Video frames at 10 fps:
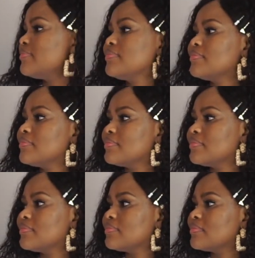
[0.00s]

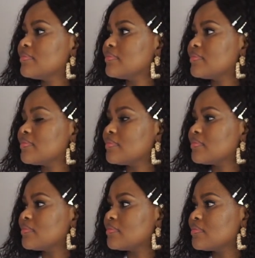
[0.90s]

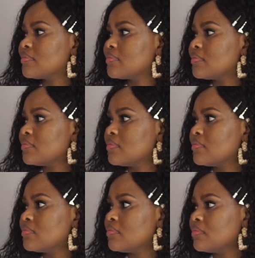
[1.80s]

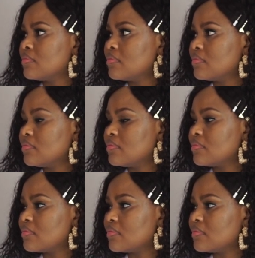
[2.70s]

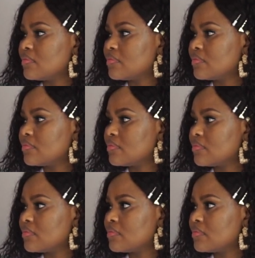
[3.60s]

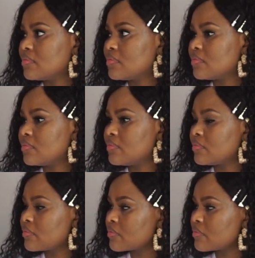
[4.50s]
(not speaking)